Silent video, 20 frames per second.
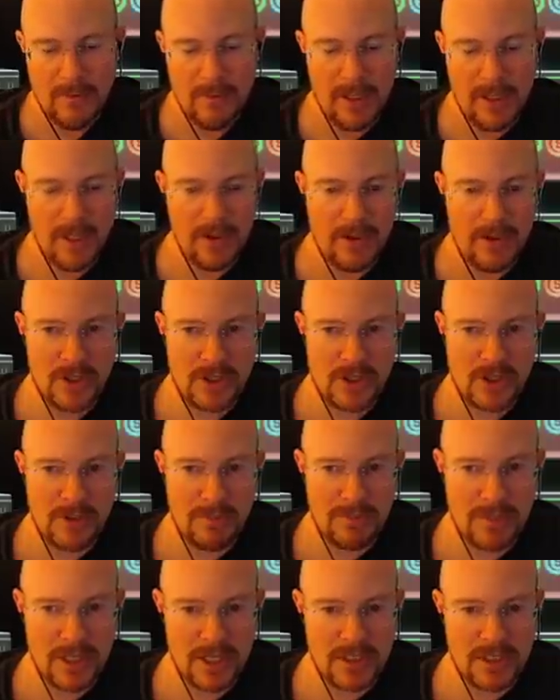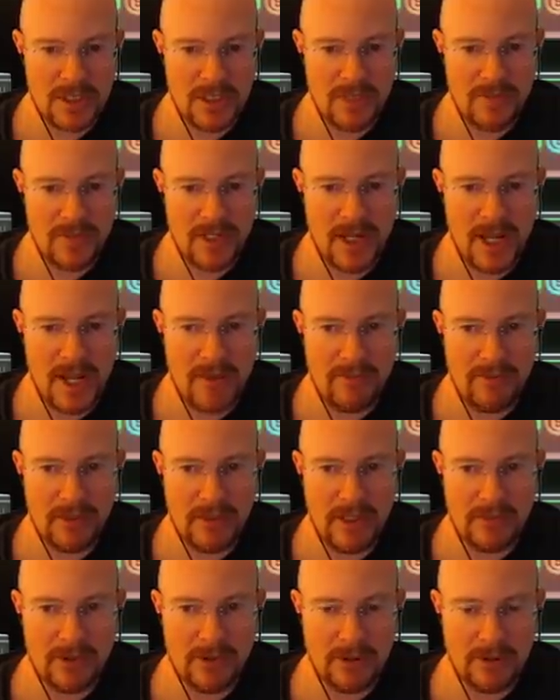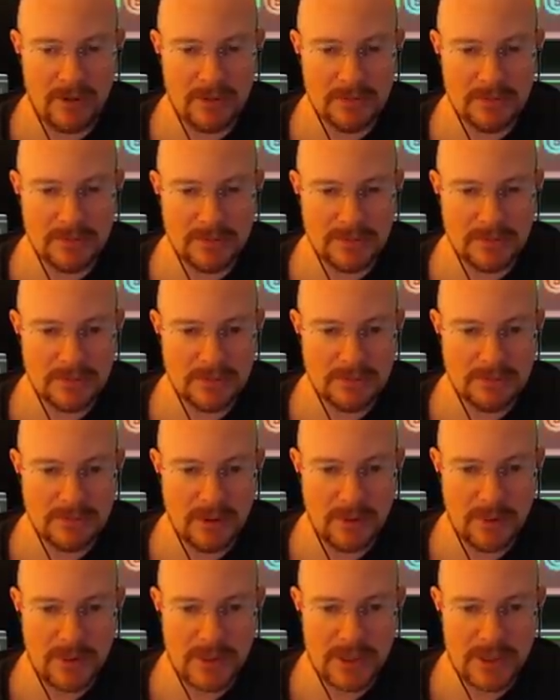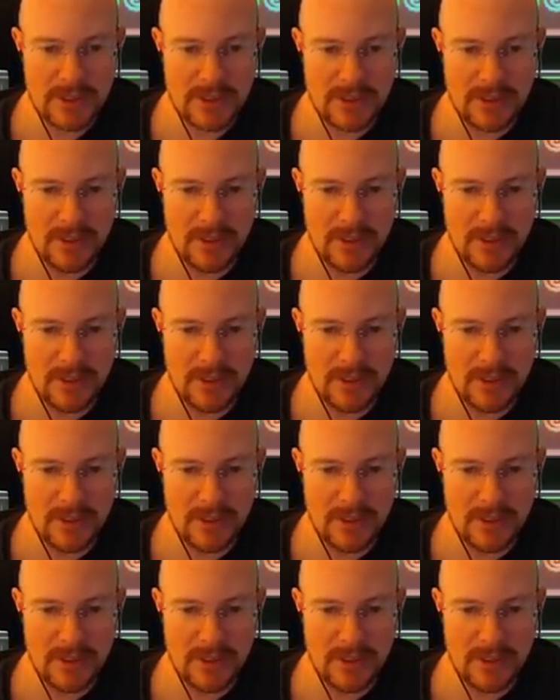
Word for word: Man, this ship doesn't even have level... What was it?